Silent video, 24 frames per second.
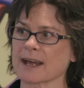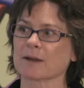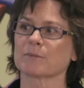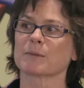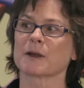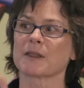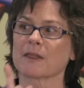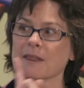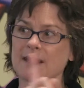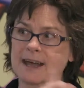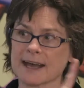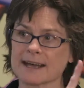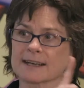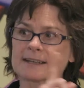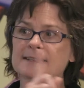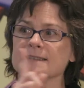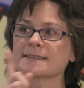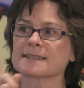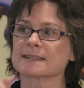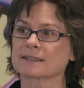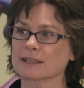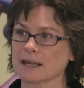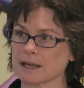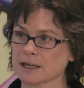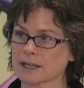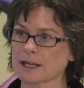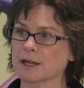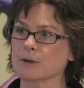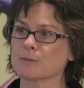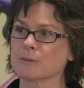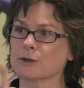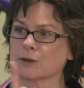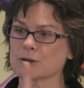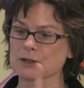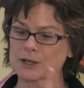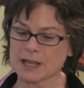but that is a
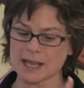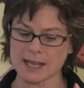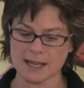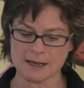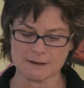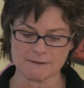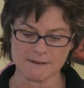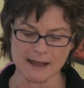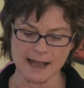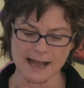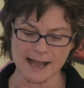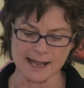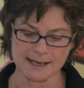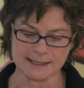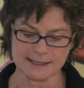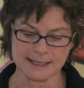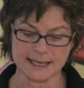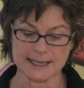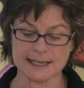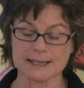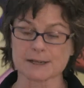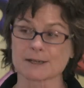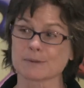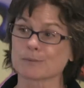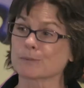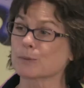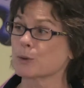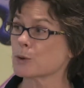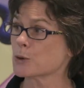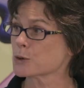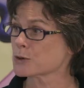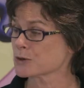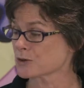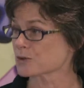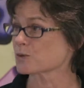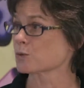communicative act, and an
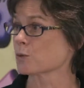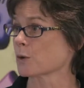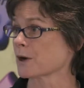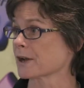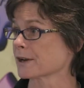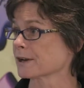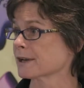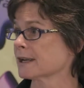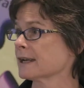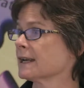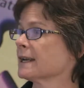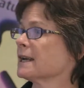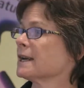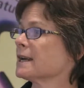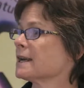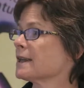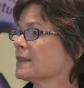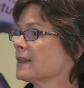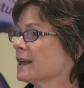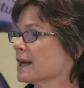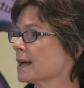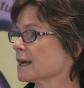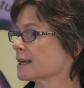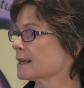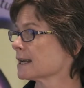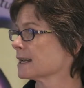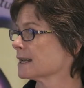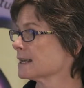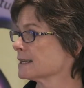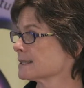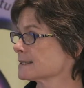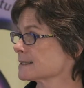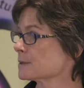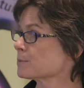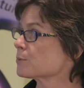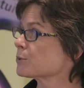important one that
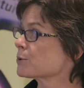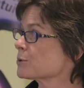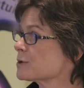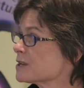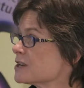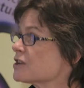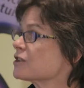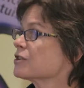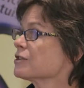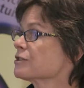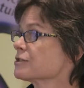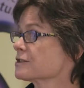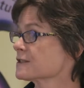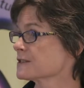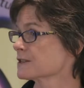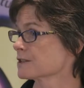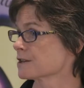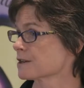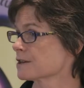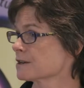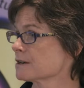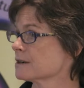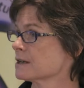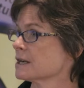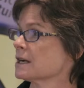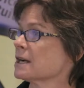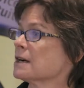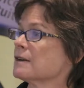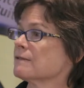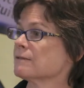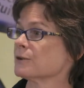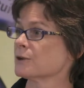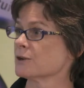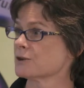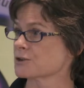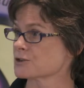is a precursor
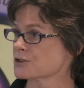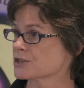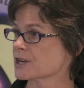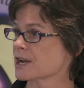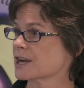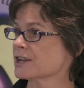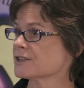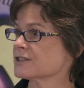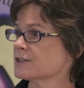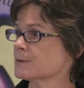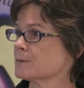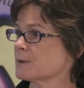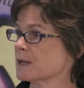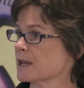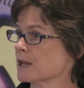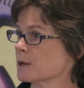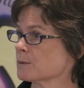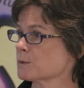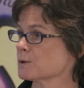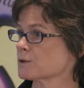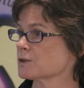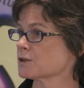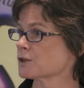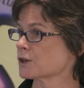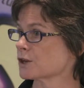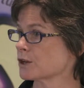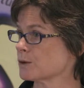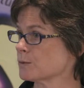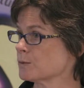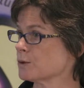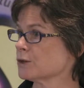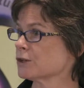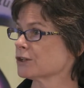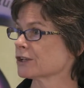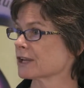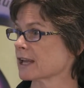for your child to be able to
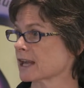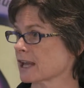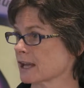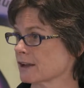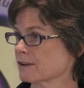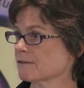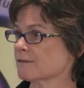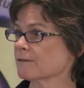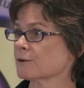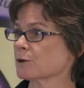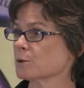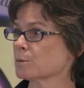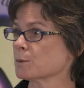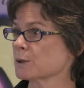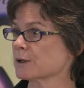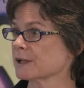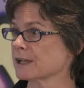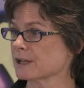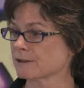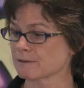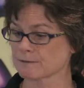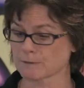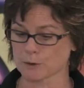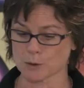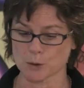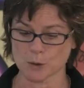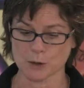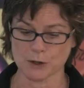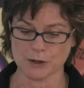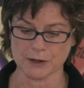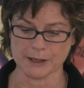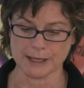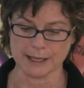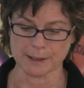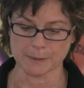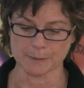communicate verbally and
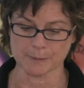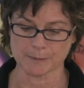vocally.